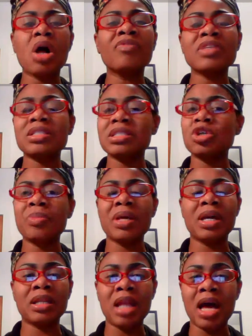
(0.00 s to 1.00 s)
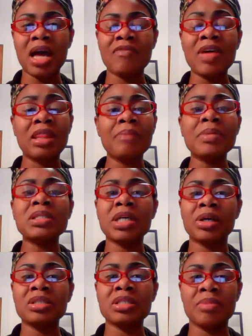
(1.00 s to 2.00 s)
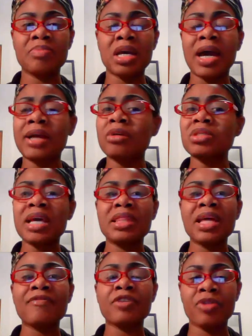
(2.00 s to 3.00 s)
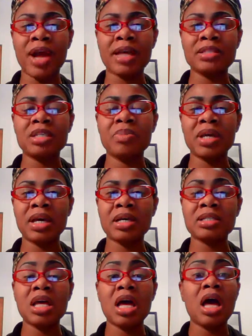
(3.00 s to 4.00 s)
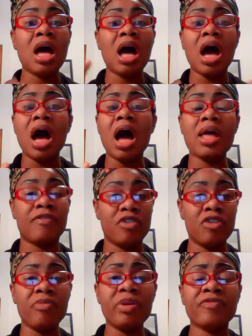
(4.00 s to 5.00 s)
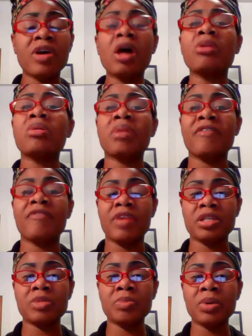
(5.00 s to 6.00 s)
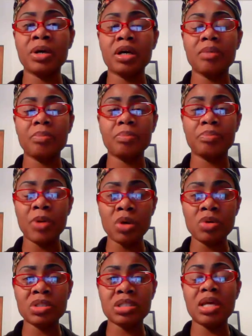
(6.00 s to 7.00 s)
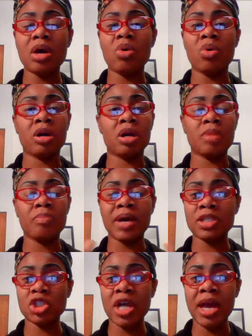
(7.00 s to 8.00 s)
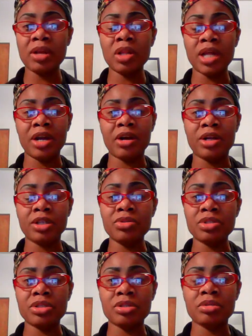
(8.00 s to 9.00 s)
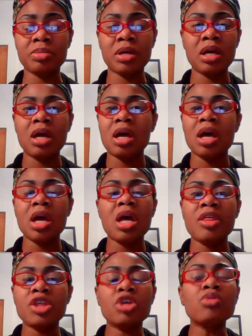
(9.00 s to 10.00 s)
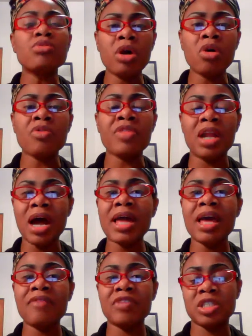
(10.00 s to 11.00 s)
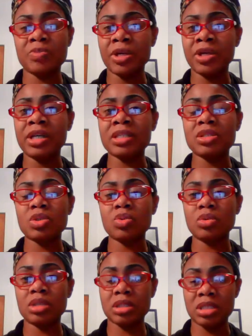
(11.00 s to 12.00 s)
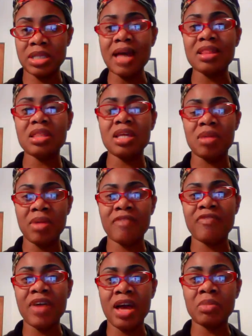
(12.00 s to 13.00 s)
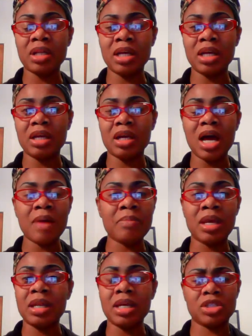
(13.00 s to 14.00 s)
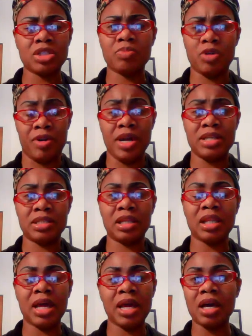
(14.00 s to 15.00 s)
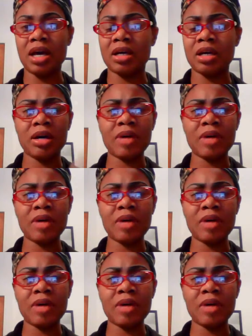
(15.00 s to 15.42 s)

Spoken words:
all of us still being alive. And let me tell you something, I don't take that for granted, because if you've been following my Facebook posts or my channel here on YouTube, you know that I have experienced death in my family. I mean, it's crazy. Like a